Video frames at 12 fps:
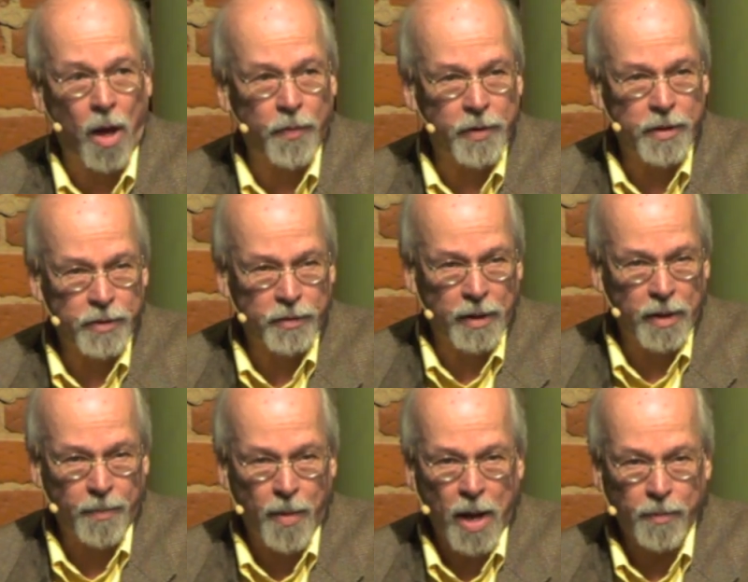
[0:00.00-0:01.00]
authenticity
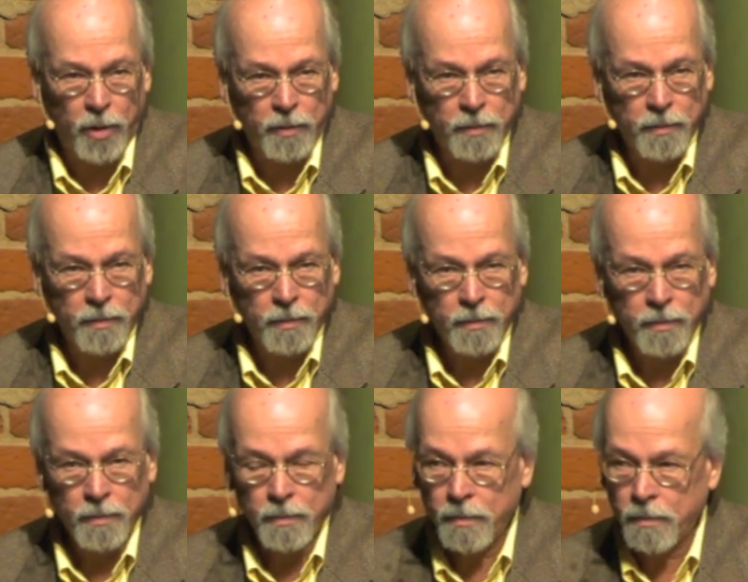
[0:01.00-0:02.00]
of the Bible.
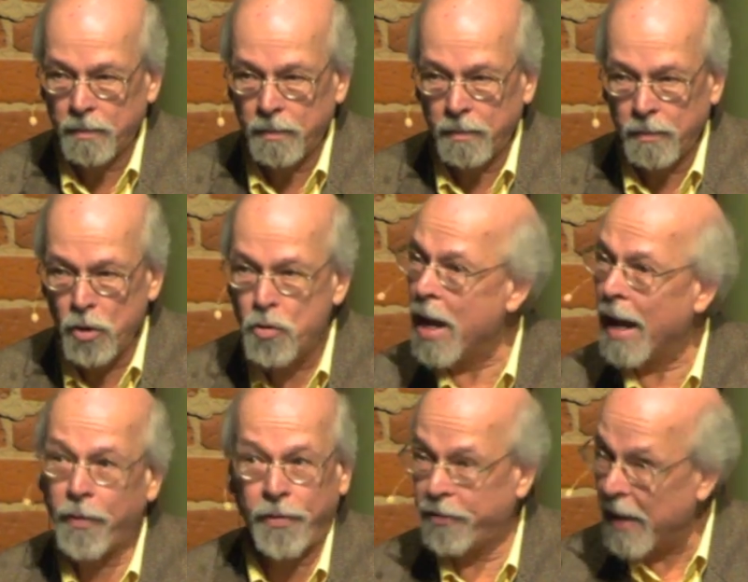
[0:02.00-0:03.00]
You
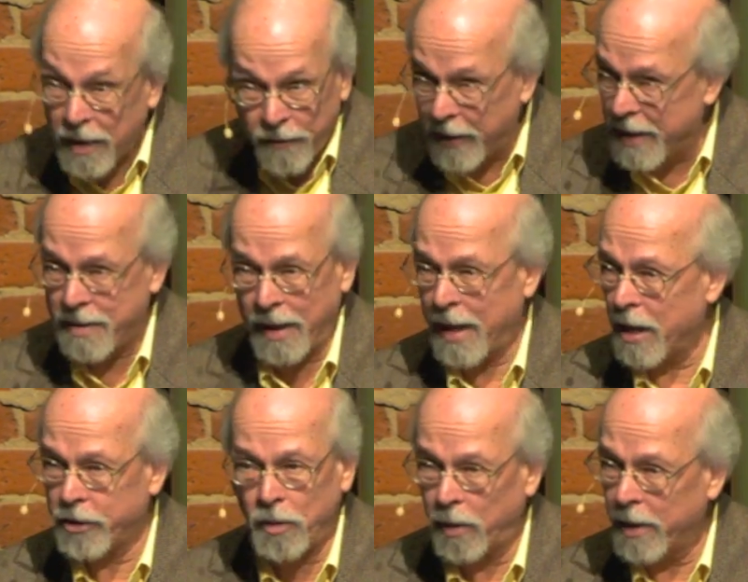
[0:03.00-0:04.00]
can't think of anything
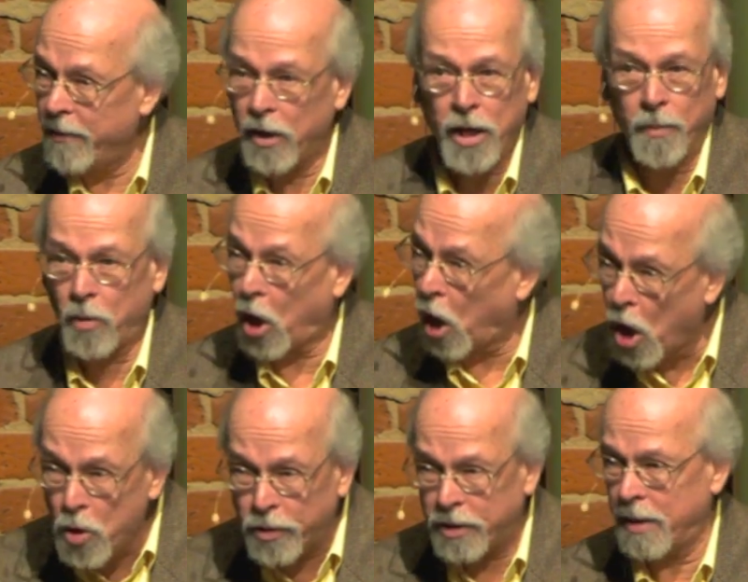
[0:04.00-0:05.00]
else that will even come
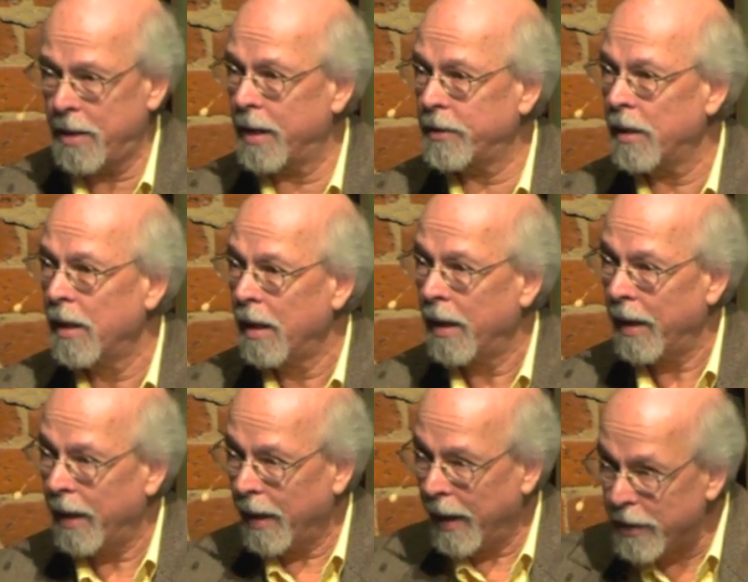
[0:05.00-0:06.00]
close to this
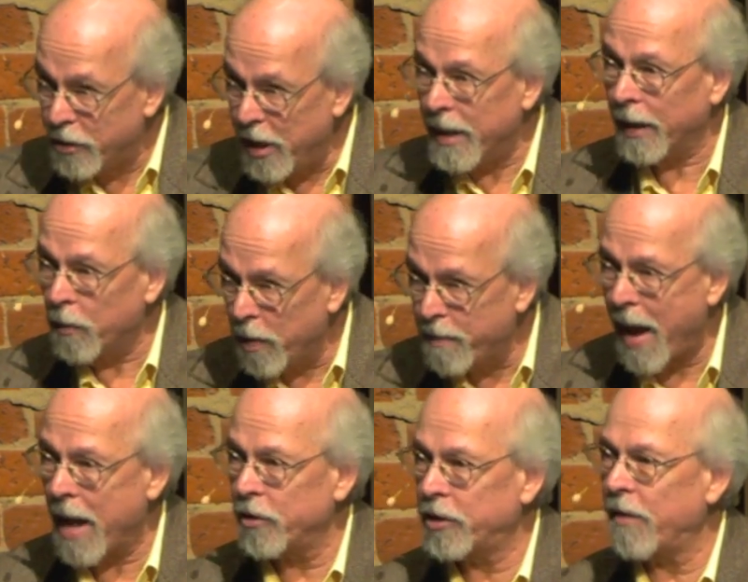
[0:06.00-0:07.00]
in dealing with
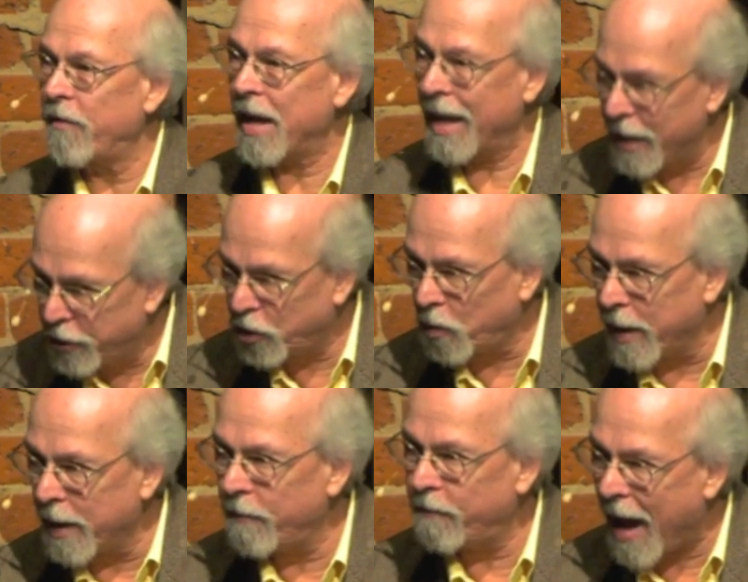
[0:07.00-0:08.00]
matters of
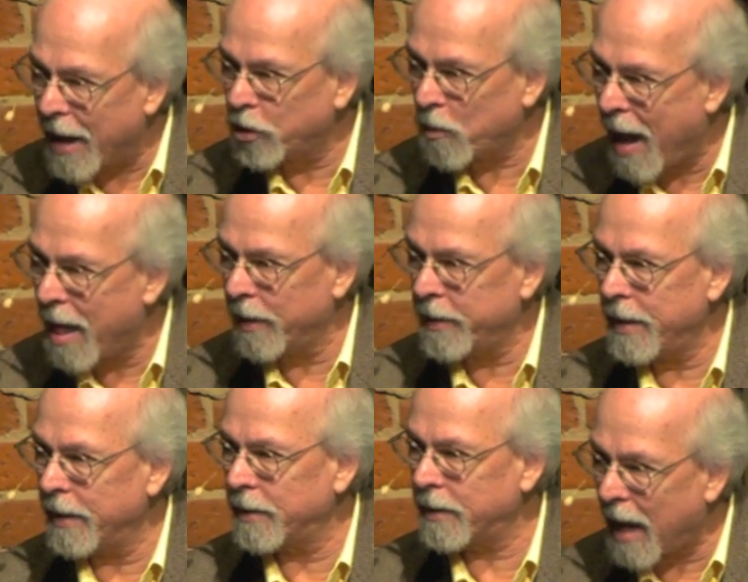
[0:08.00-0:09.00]
history and
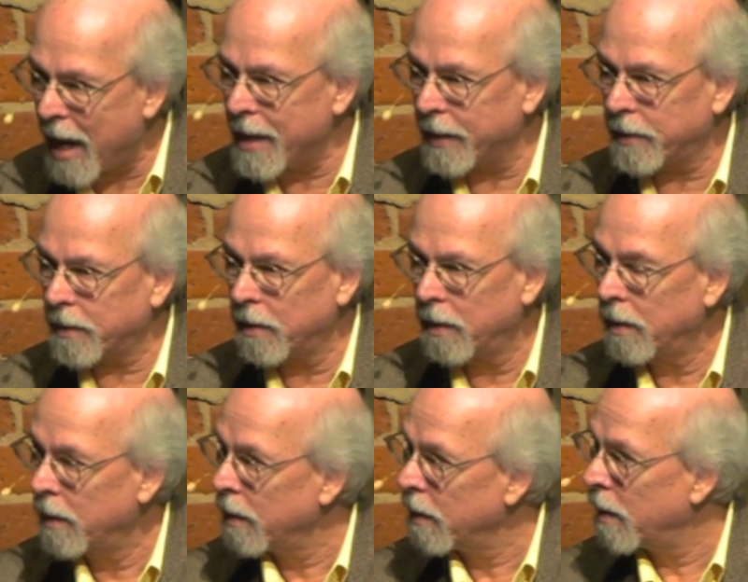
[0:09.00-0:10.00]
factuality and science.
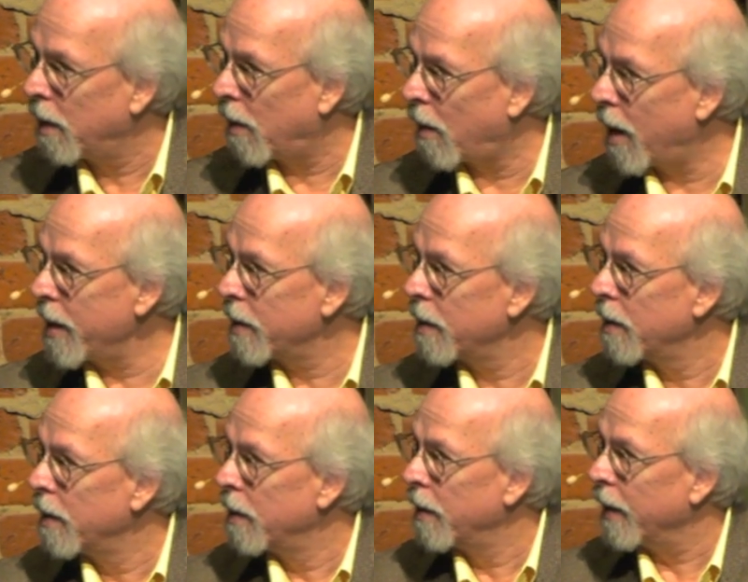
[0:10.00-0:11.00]
All right?
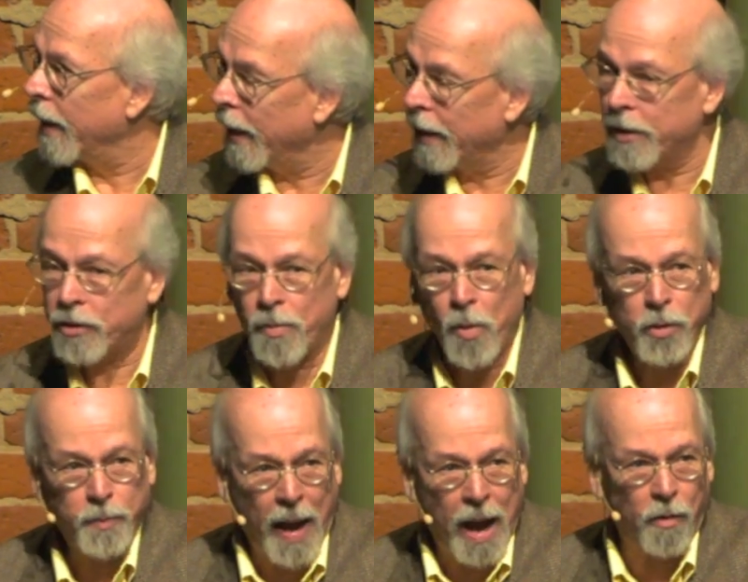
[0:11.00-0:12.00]
It is the
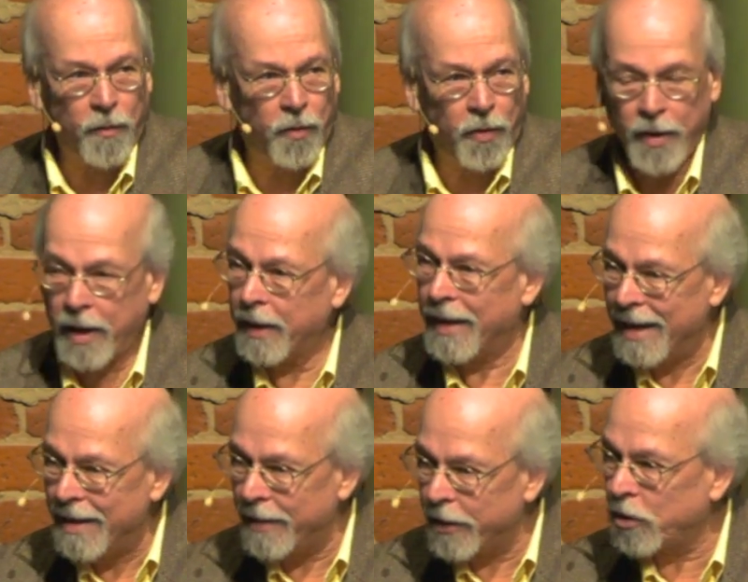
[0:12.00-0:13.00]
most powerful thing
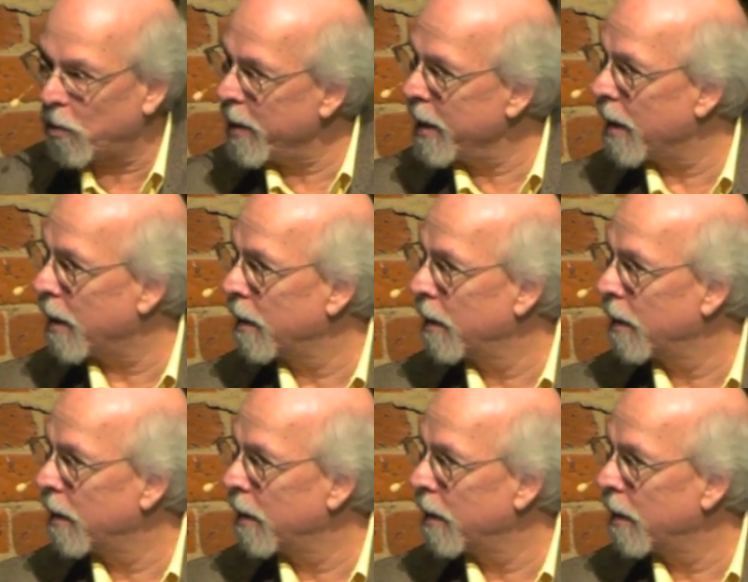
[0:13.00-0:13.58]
in this arena.